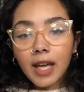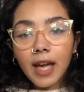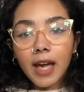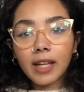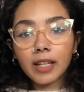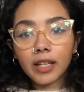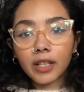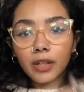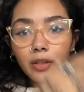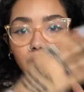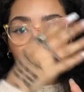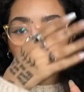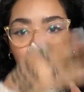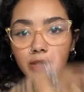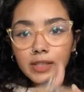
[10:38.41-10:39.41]
and in the
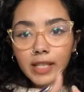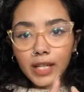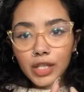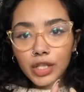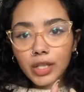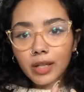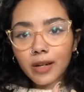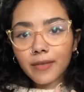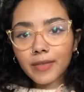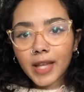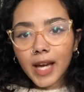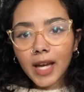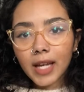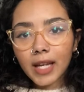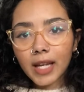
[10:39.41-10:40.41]
third section of
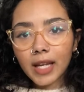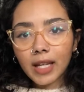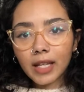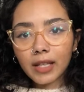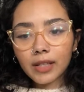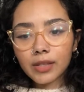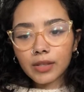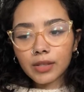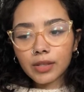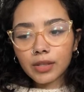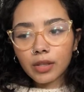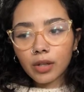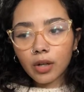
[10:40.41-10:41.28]
that is